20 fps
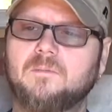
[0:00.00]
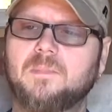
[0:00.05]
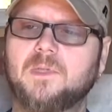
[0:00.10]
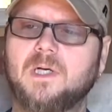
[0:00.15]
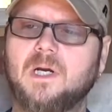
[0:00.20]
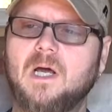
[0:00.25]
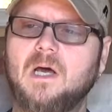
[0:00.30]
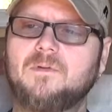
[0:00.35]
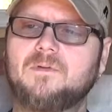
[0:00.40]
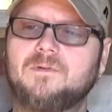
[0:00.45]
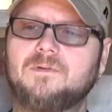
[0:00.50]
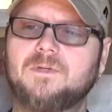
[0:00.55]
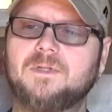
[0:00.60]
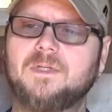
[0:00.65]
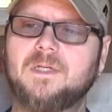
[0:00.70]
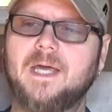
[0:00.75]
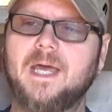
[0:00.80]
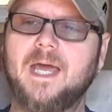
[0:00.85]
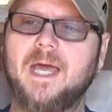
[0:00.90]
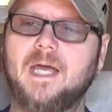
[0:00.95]
But other
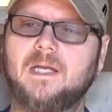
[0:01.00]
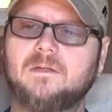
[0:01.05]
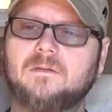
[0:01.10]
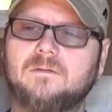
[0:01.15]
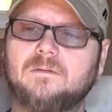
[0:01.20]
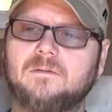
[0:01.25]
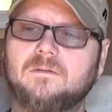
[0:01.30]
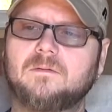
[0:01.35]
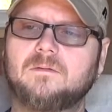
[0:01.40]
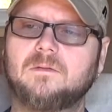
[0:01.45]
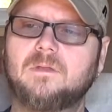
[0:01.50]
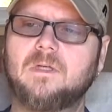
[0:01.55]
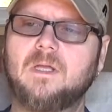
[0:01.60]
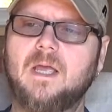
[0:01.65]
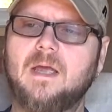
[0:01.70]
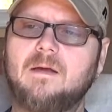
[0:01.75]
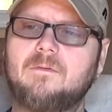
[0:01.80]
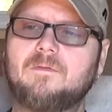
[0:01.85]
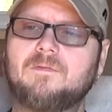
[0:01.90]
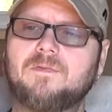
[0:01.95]
than that,
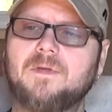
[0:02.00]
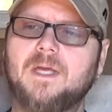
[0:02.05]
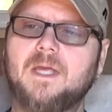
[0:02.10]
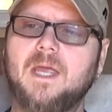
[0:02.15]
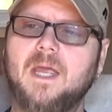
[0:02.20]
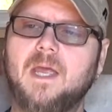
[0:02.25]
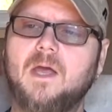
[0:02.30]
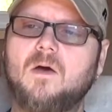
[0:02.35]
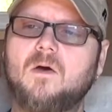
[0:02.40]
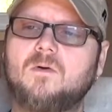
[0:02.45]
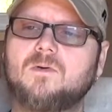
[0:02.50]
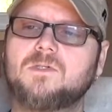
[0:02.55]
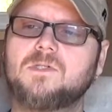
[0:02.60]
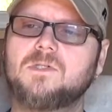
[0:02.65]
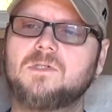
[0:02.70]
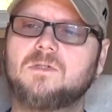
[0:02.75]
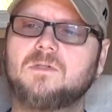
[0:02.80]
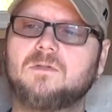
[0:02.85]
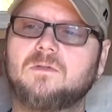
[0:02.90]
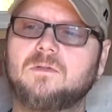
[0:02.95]
everything
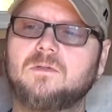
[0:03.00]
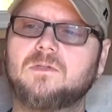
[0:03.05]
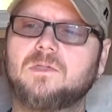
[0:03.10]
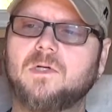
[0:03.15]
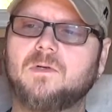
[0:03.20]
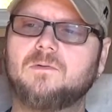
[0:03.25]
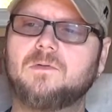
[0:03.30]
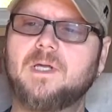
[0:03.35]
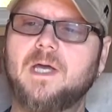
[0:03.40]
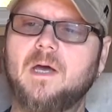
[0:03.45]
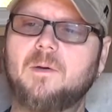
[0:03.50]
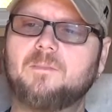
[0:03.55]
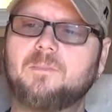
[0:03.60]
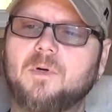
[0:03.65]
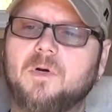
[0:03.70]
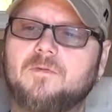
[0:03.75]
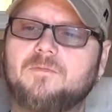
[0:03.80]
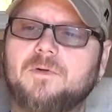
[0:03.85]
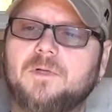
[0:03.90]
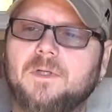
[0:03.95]
else turned
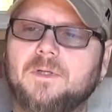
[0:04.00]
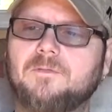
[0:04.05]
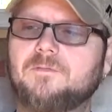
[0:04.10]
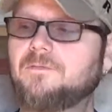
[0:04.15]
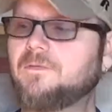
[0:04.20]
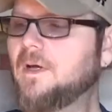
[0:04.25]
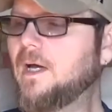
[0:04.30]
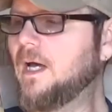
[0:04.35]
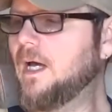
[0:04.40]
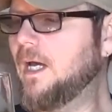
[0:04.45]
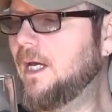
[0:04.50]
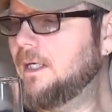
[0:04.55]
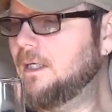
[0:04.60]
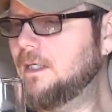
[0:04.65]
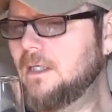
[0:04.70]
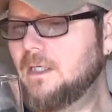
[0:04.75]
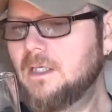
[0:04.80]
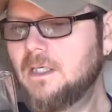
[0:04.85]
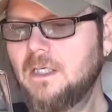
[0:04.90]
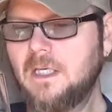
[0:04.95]
out perfectly
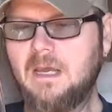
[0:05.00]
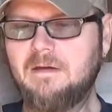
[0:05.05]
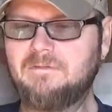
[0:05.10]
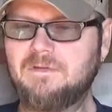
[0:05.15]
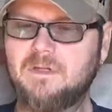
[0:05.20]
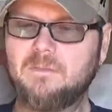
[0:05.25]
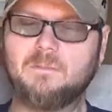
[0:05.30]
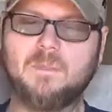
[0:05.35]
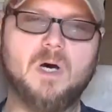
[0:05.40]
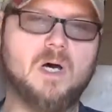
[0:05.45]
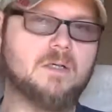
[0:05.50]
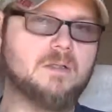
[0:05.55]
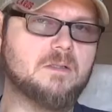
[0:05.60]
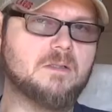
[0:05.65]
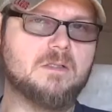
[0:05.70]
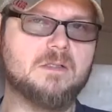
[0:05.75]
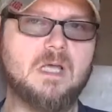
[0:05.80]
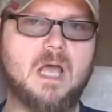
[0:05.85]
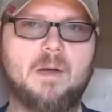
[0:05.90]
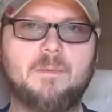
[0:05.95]
fine. Even the
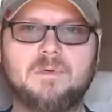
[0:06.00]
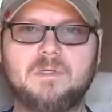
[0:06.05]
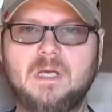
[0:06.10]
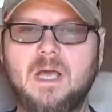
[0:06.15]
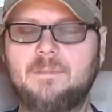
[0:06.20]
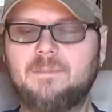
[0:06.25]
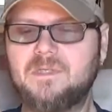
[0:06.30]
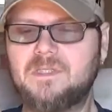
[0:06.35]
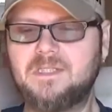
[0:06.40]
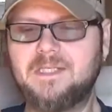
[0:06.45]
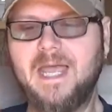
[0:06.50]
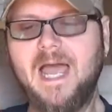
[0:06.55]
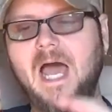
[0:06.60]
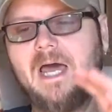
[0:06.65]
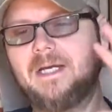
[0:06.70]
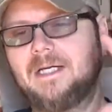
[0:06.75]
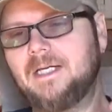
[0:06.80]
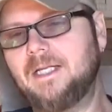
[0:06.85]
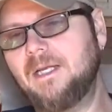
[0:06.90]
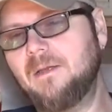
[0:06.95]
Muntons, I was
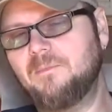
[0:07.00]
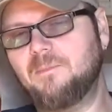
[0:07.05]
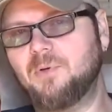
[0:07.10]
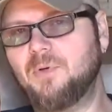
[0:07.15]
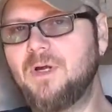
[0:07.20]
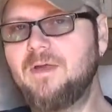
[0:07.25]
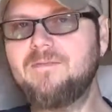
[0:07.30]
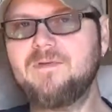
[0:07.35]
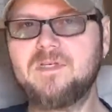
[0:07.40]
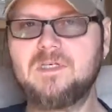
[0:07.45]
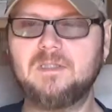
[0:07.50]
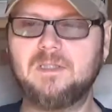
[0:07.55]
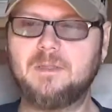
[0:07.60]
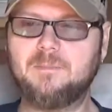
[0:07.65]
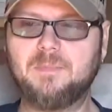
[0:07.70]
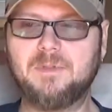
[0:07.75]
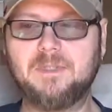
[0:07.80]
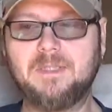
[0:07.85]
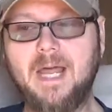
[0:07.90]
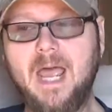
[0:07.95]
down in it
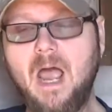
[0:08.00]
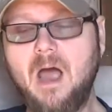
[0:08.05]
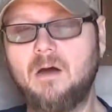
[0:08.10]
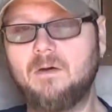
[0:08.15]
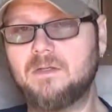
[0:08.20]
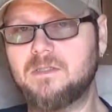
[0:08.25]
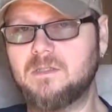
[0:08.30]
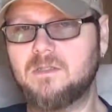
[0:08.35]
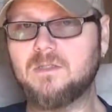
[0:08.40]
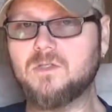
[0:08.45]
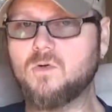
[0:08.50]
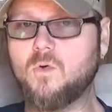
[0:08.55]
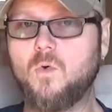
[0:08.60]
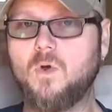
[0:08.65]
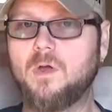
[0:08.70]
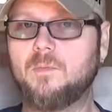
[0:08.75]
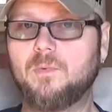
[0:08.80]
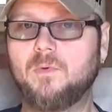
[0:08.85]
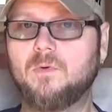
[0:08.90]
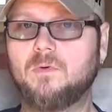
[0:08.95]
previously, but now it's
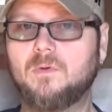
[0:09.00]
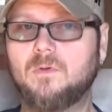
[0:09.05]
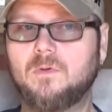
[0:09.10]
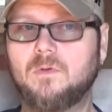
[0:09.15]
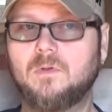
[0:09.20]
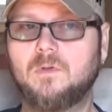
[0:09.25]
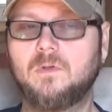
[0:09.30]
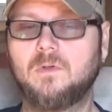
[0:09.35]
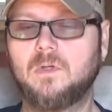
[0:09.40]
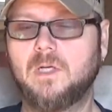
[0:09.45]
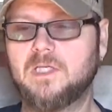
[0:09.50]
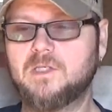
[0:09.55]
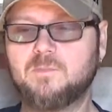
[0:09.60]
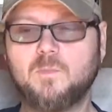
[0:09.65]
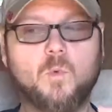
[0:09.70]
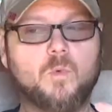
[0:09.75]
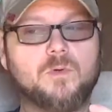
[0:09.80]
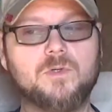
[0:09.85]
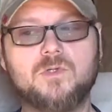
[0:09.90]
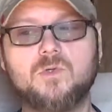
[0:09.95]
enjoyable. It's
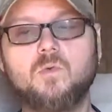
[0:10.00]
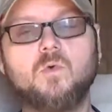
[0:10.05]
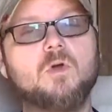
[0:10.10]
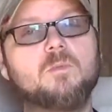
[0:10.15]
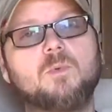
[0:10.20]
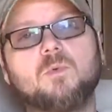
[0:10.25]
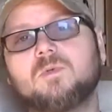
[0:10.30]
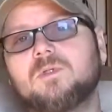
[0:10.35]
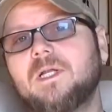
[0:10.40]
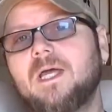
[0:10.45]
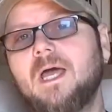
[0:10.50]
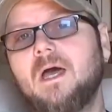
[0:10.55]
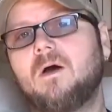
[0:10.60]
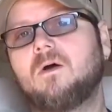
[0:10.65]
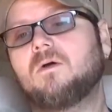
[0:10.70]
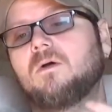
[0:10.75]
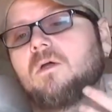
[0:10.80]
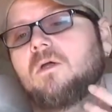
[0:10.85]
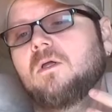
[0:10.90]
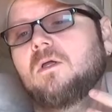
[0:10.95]
more enjoyable
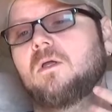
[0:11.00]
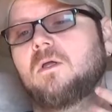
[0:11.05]
now.